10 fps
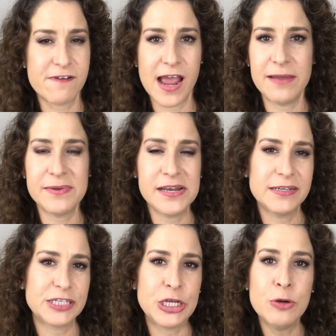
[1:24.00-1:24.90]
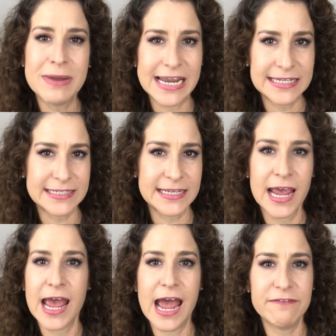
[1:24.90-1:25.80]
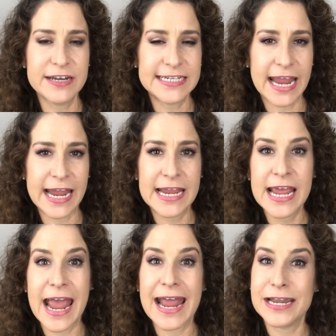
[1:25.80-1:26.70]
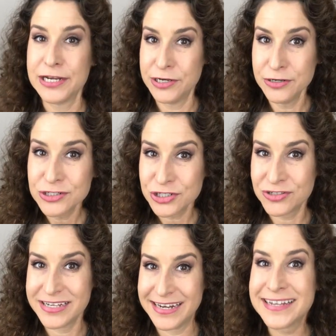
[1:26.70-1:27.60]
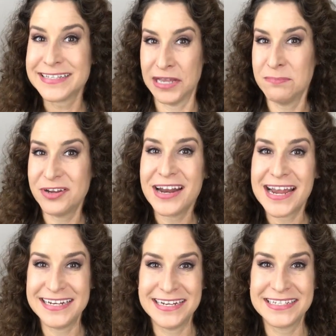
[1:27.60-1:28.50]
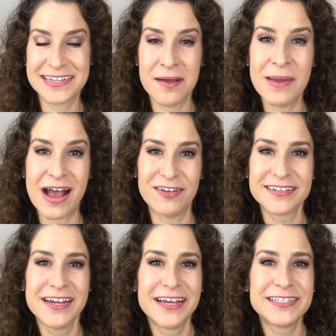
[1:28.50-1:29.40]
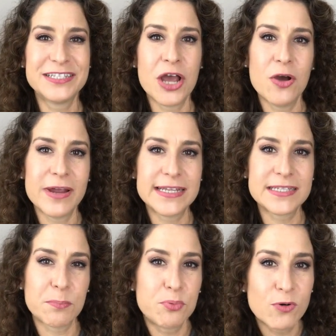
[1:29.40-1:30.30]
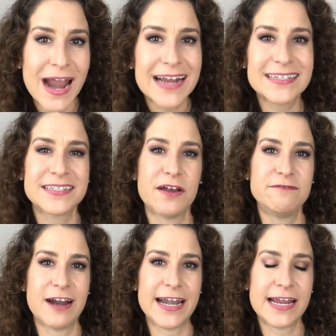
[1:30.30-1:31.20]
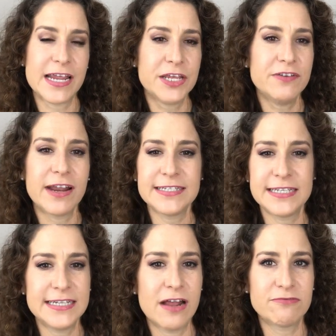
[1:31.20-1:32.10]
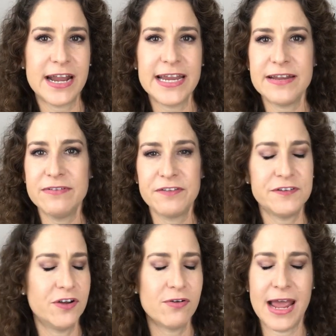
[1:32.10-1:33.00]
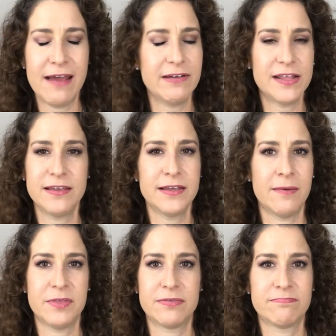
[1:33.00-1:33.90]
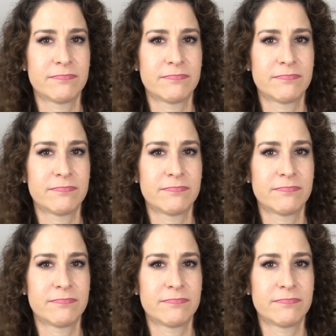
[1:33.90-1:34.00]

I mean, two minutes every day, and usually some good ideas come out. So it's the practice of writing. You gotta sit down and write even if you don't have anything coming